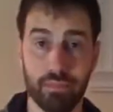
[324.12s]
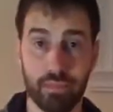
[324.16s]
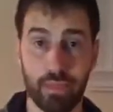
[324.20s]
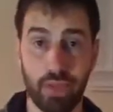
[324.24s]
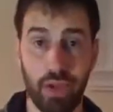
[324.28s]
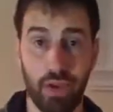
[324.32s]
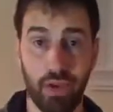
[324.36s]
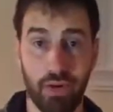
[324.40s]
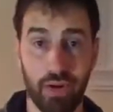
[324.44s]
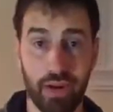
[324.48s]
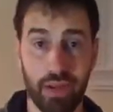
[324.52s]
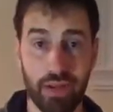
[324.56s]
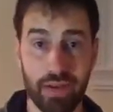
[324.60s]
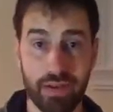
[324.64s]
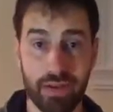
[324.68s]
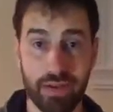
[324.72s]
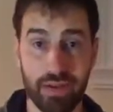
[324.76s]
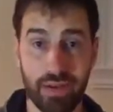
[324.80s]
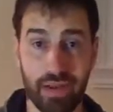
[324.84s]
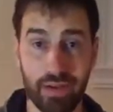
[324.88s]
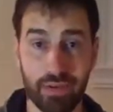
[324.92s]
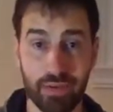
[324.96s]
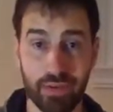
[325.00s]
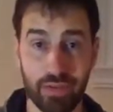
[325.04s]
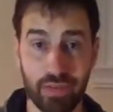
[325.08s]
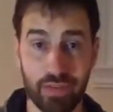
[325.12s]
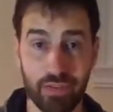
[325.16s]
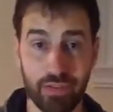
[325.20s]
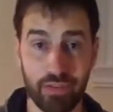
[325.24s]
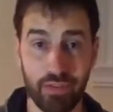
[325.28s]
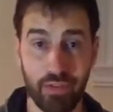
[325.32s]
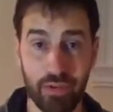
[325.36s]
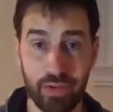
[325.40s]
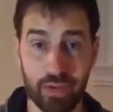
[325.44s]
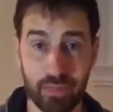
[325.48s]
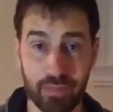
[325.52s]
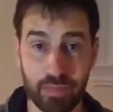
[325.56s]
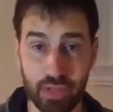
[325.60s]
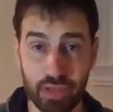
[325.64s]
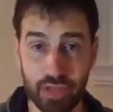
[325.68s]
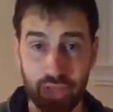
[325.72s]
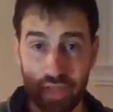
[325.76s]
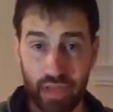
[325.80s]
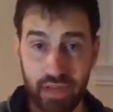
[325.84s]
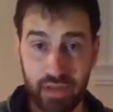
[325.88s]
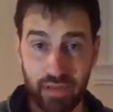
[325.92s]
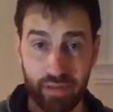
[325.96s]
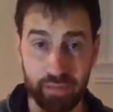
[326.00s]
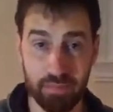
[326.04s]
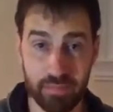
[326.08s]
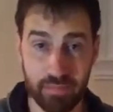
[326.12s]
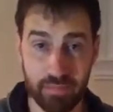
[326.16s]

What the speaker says: Alright, now to the sewing machine.